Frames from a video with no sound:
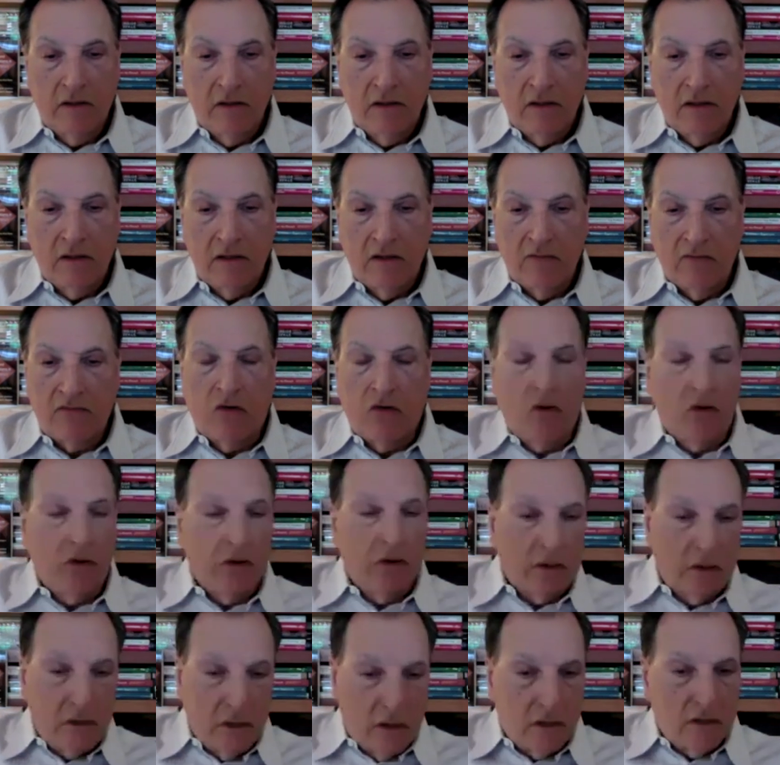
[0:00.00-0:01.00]
If all
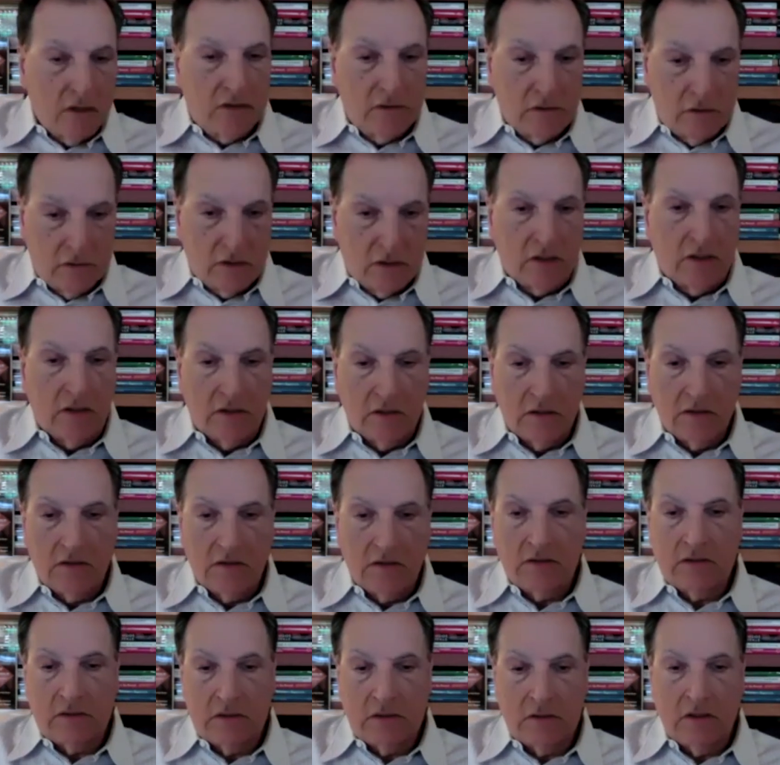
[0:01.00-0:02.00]
it does is,
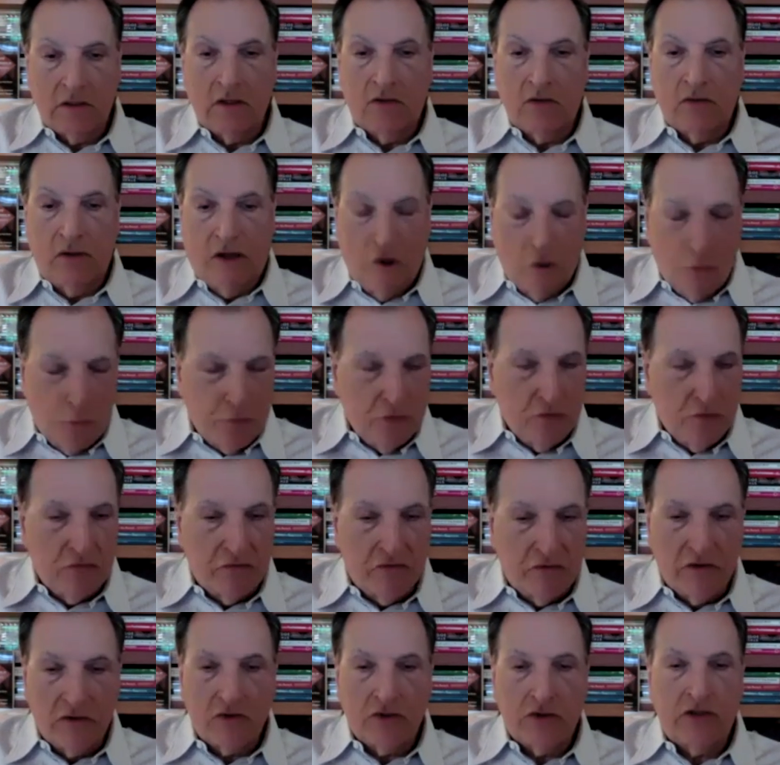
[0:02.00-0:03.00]
help your
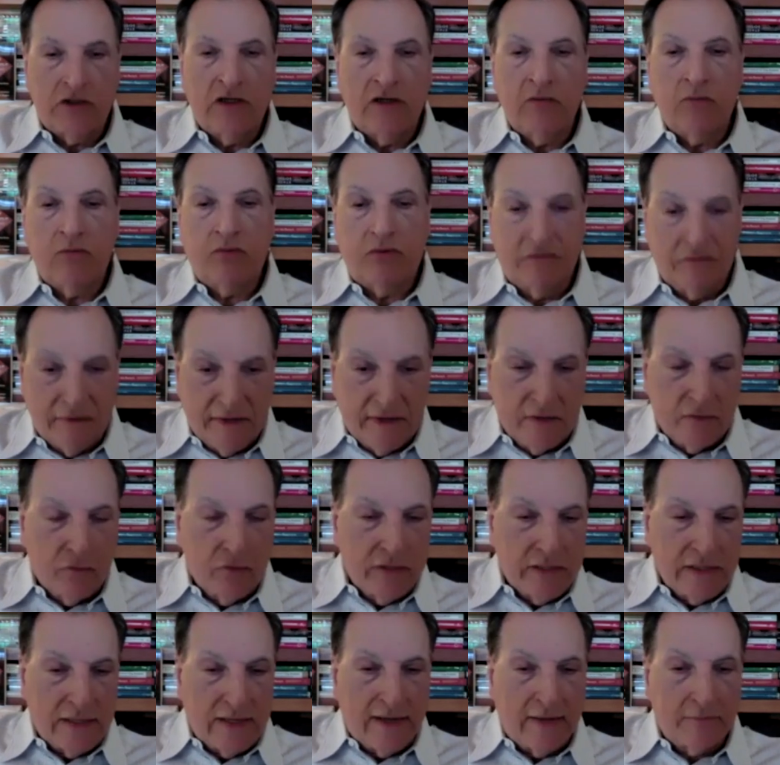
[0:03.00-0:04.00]
functioning, prevent
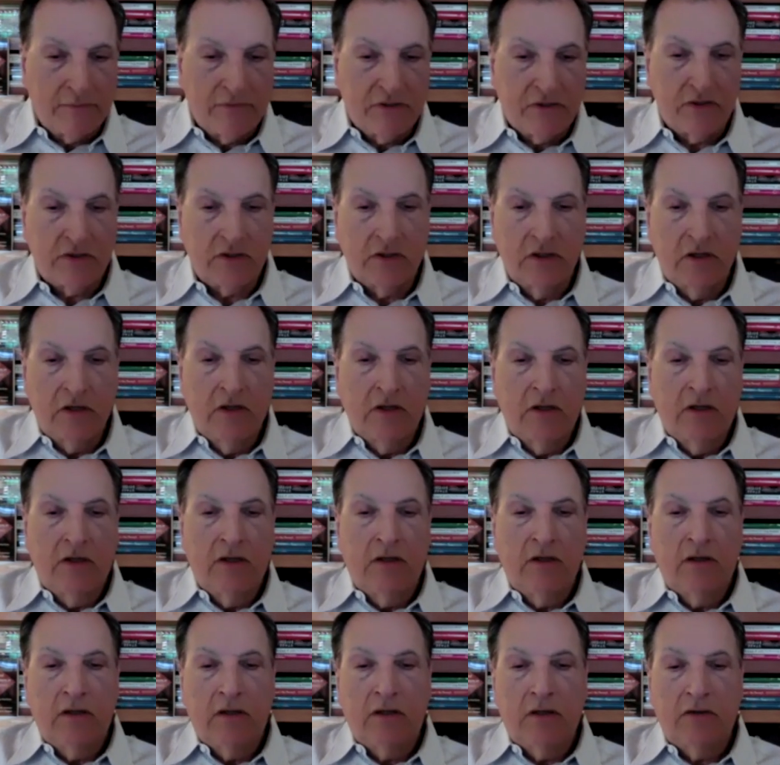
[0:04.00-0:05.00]
relapse,
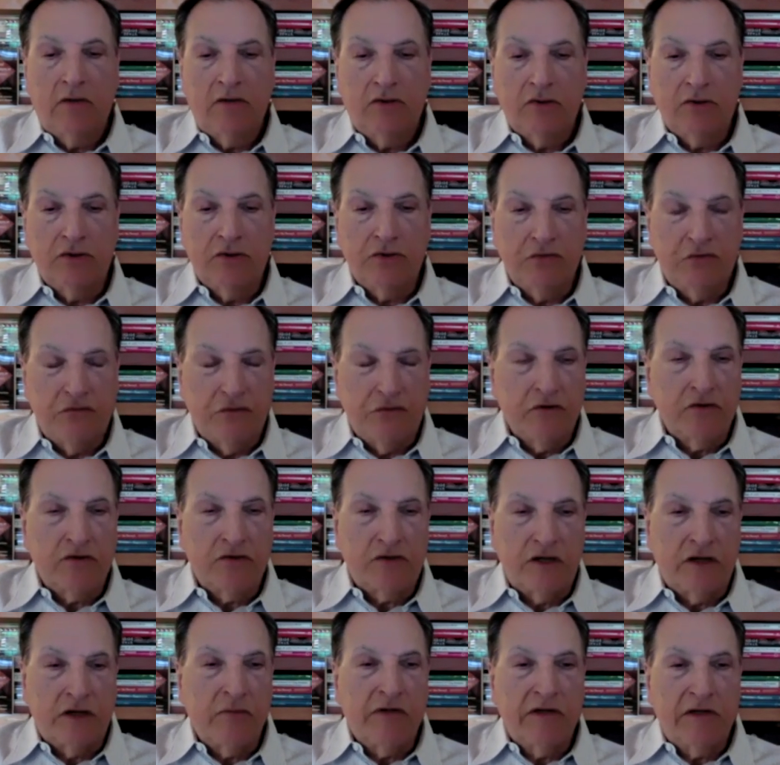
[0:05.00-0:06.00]
should you feel
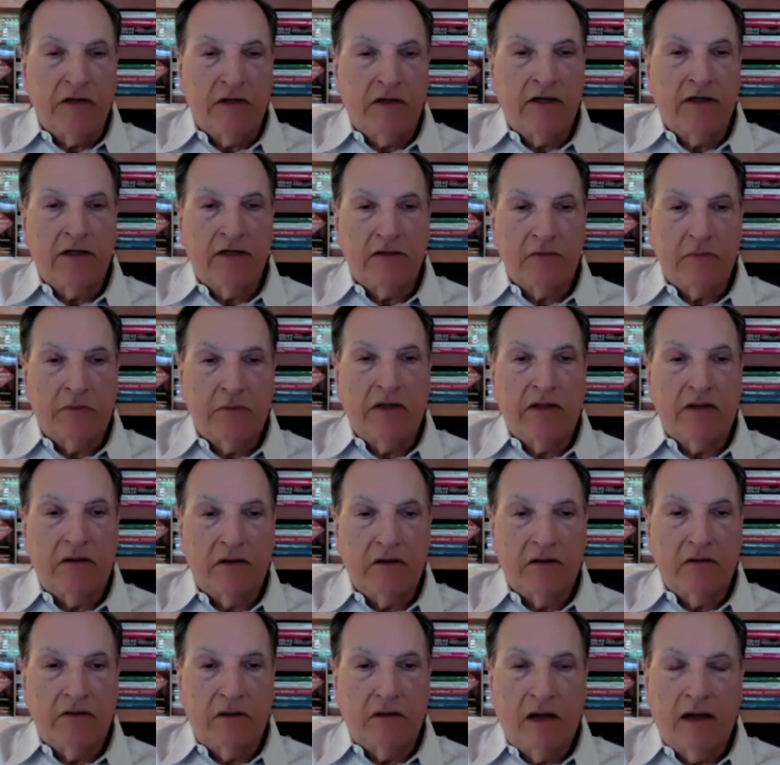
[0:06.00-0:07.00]
stigmatized by
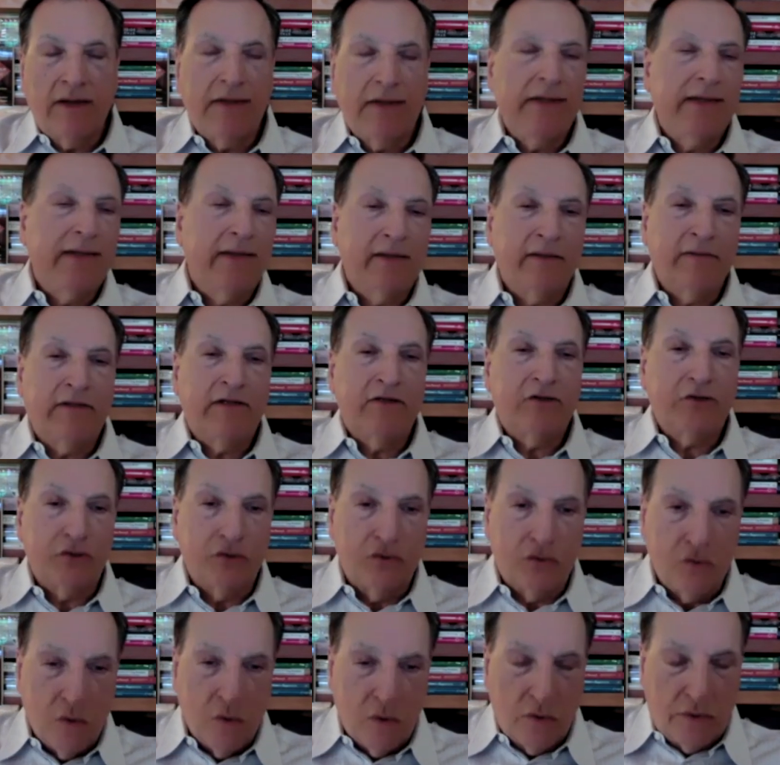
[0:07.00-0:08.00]
the idea that you,
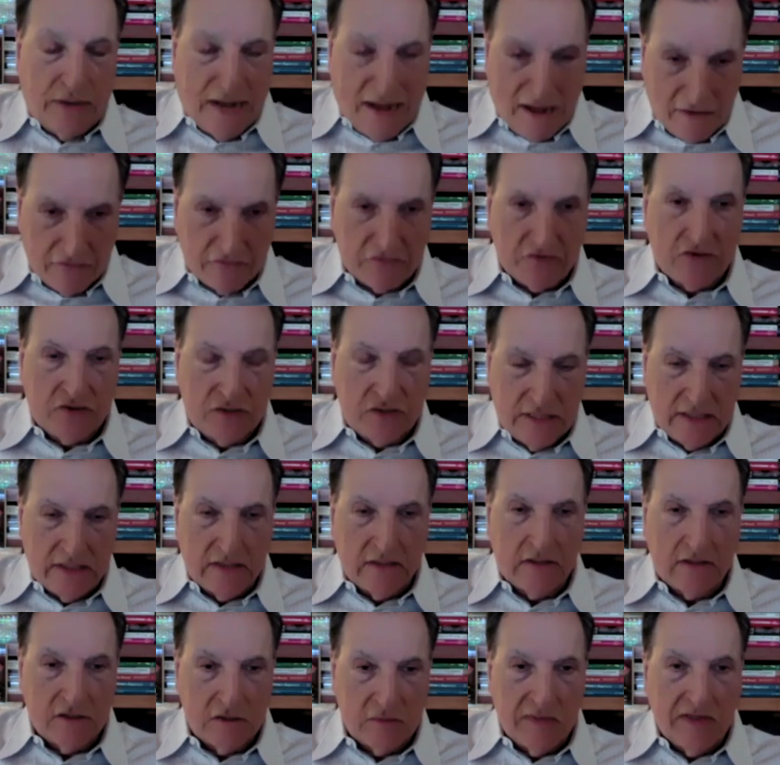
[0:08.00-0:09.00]
quote, have to take
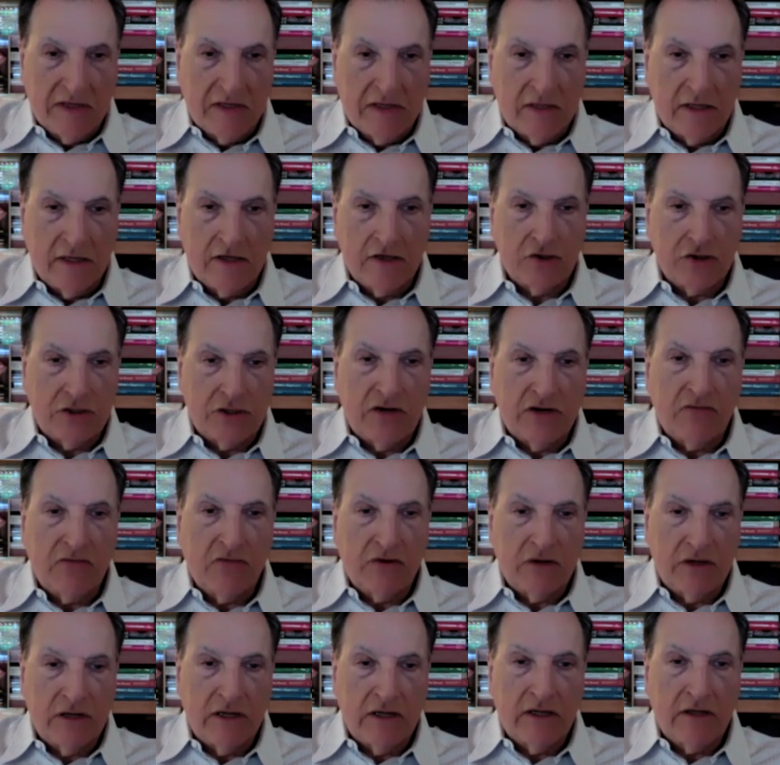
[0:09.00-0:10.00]
this medication
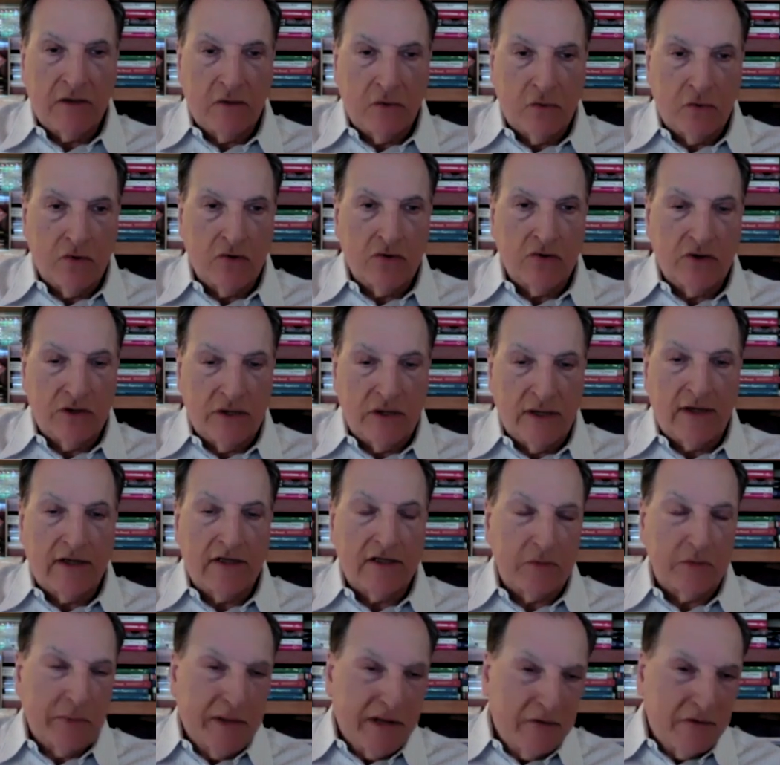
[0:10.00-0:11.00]
every day in order to get
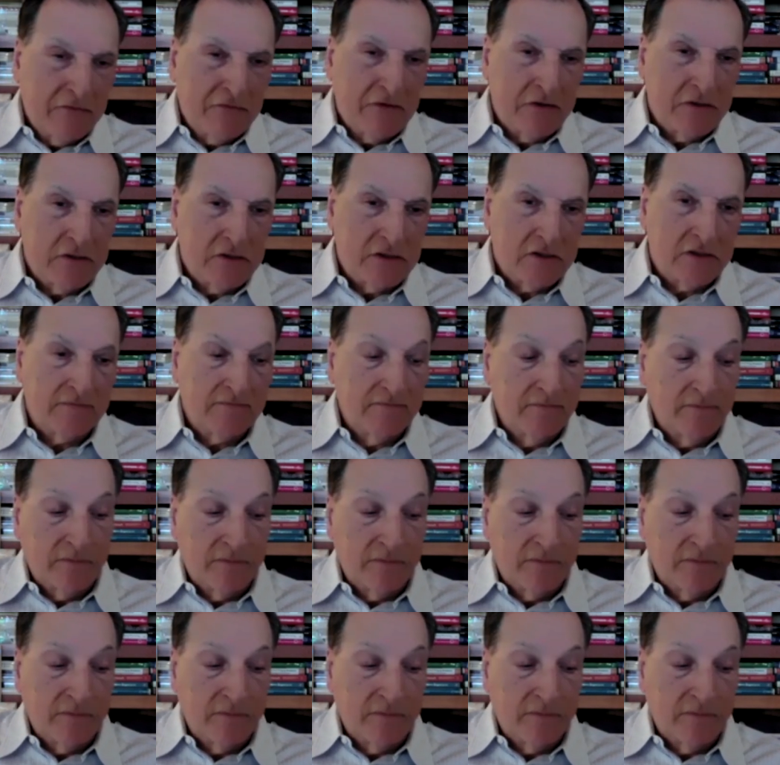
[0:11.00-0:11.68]
its benefits?